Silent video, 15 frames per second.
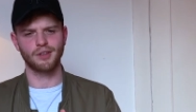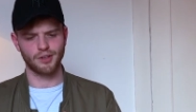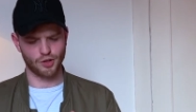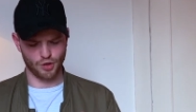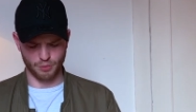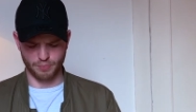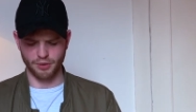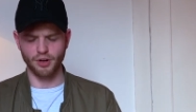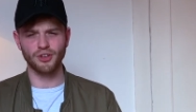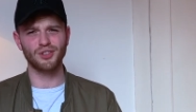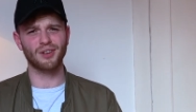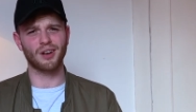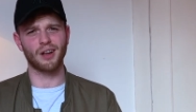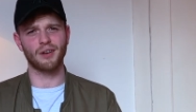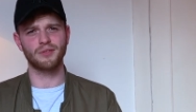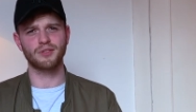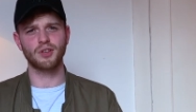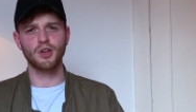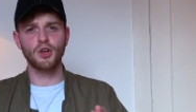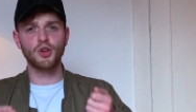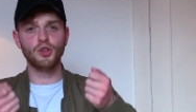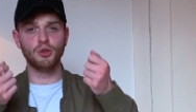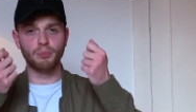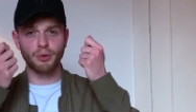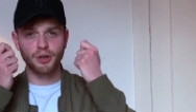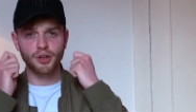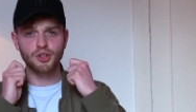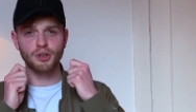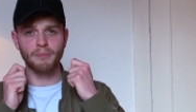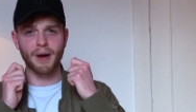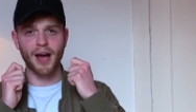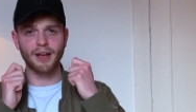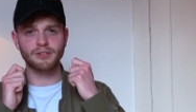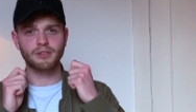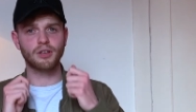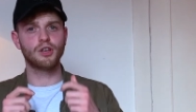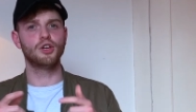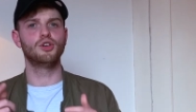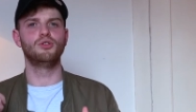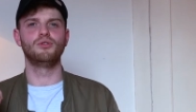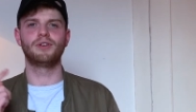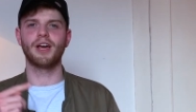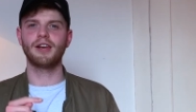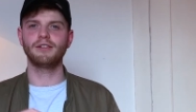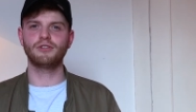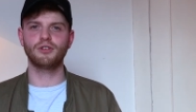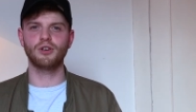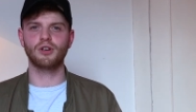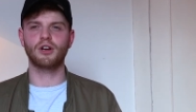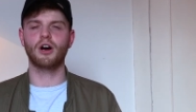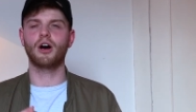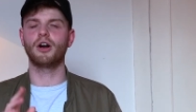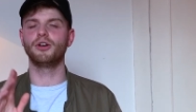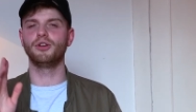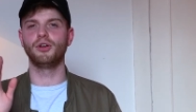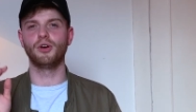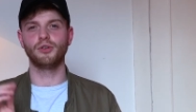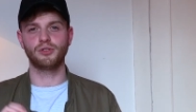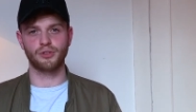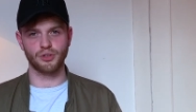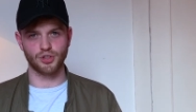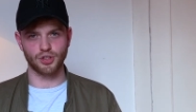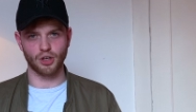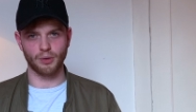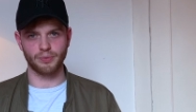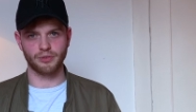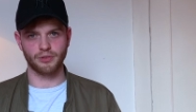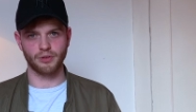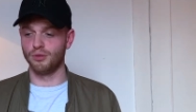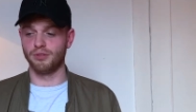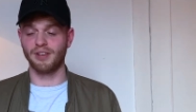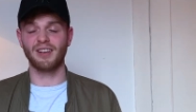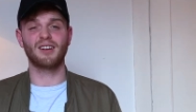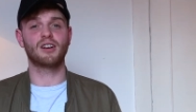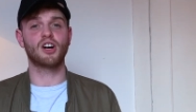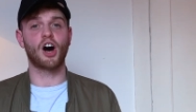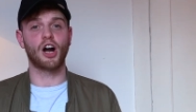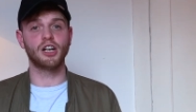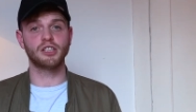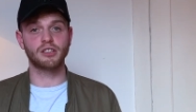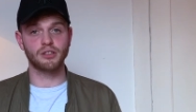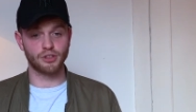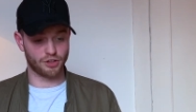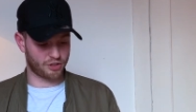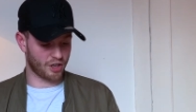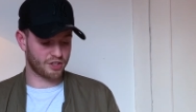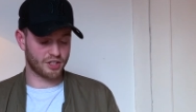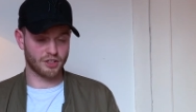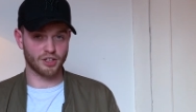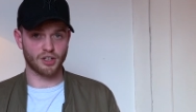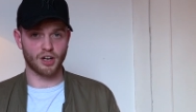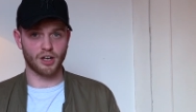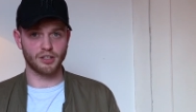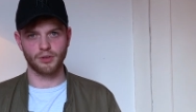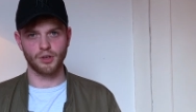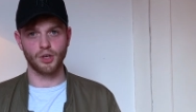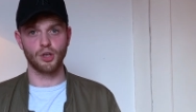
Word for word: You put on your gloves, you put on your mask, you get into your car, you go to the shops. You take a cart, you're touching the cart.